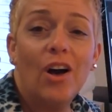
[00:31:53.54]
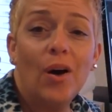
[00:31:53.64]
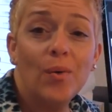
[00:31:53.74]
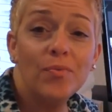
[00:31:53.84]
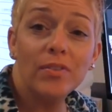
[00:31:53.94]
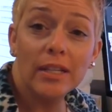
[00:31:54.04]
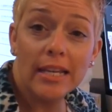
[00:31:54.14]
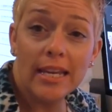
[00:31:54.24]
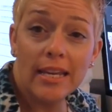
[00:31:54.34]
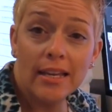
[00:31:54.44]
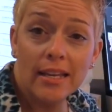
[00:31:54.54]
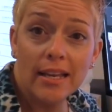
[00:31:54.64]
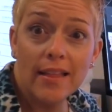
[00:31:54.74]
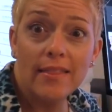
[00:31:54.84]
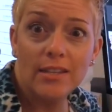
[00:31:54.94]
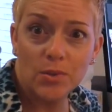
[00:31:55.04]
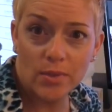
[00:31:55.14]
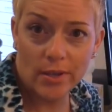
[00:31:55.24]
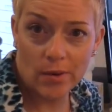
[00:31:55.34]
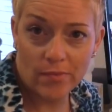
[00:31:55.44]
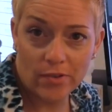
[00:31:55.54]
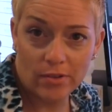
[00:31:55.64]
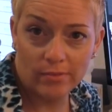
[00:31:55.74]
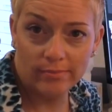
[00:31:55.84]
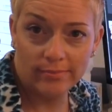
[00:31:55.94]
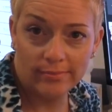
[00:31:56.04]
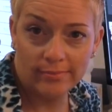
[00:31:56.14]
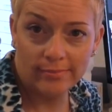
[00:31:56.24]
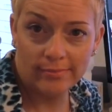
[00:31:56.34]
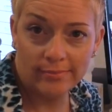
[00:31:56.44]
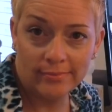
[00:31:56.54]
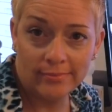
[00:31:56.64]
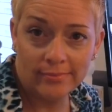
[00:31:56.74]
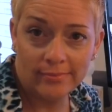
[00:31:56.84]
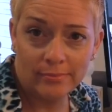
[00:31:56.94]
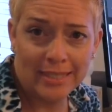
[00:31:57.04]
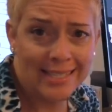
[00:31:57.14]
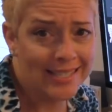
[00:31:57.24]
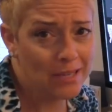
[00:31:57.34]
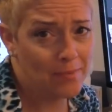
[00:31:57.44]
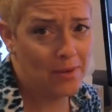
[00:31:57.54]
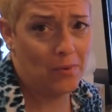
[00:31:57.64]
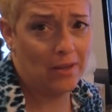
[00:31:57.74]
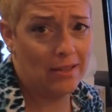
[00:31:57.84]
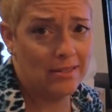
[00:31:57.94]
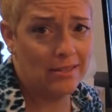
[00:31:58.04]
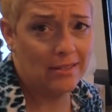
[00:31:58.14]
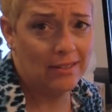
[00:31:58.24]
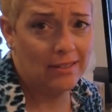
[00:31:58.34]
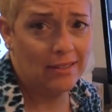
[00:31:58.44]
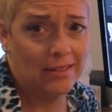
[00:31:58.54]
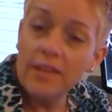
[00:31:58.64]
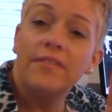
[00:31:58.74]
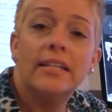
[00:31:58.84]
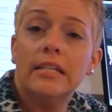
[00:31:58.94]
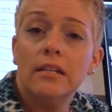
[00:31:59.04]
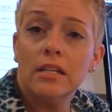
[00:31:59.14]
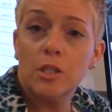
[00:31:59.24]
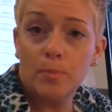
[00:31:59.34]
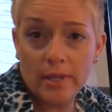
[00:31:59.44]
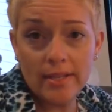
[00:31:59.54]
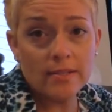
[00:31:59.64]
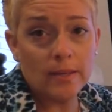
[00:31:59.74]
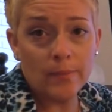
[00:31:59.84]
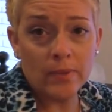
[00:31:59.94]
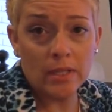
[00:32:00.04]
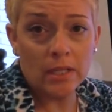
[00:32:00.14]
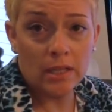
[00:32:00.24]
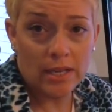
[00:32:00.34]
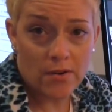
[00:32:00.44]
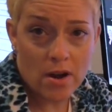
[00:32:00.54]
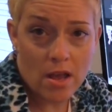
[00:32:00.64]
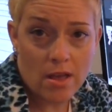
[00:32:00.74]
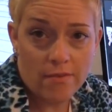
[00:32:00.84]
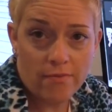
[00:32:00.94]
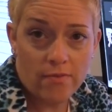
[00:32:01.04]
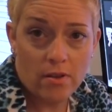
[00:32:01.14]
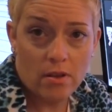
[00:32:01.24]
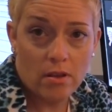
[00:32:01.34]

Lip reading: Hopefully, this was helpful. Please tell me it was. If I didn't explain something clear enough,